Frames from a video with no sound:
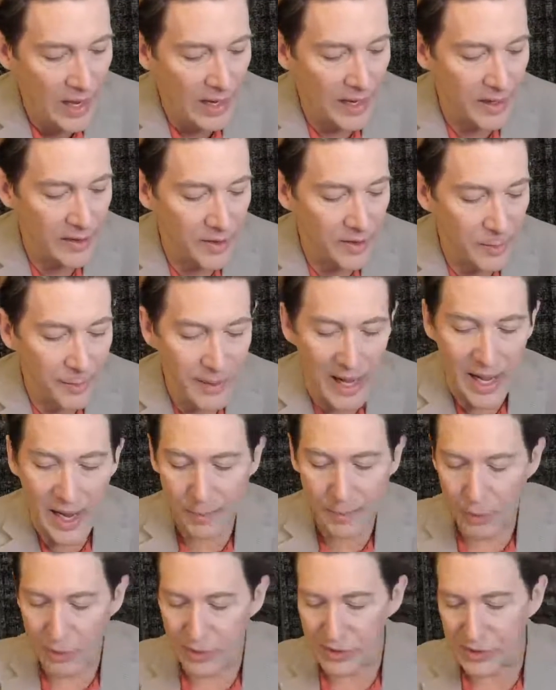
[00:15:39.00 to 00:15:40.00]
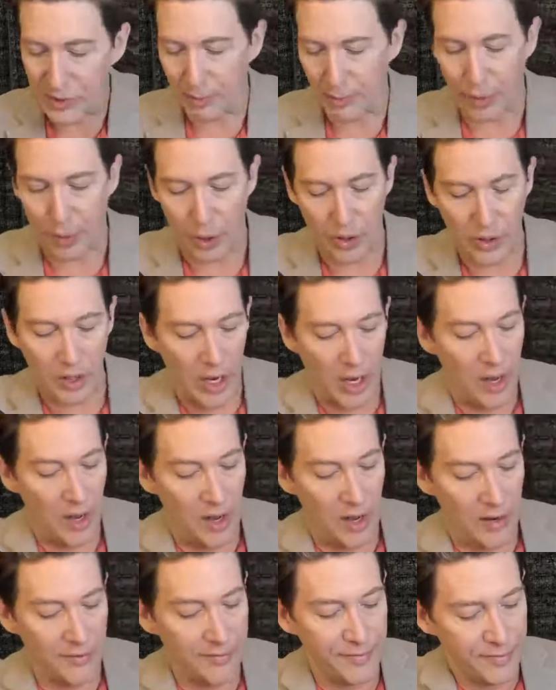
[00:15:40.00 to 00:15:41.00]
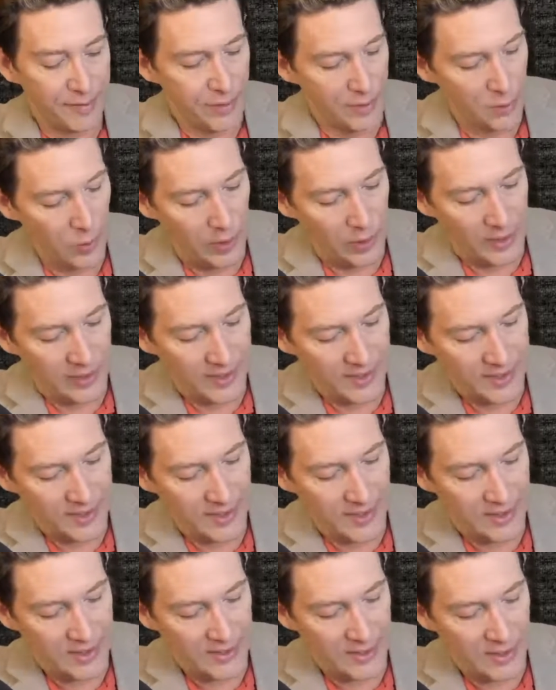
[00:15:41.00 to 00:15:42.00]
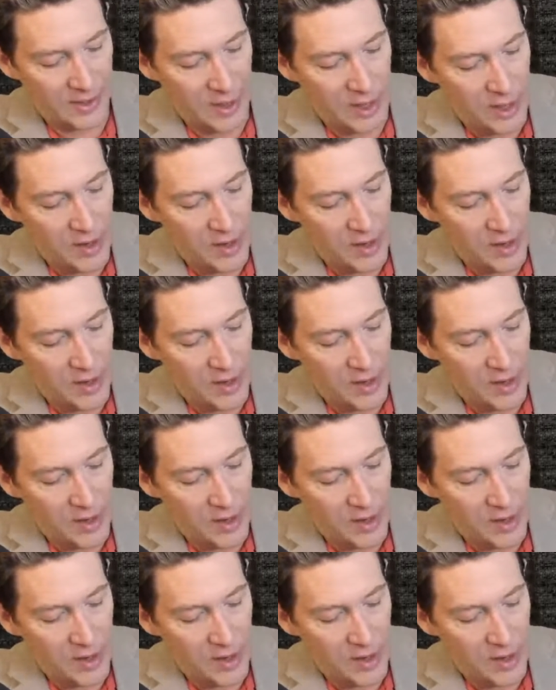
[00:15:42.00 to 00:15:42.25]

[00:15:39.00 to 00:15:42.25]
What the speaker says: In the Bible's book of, where is this?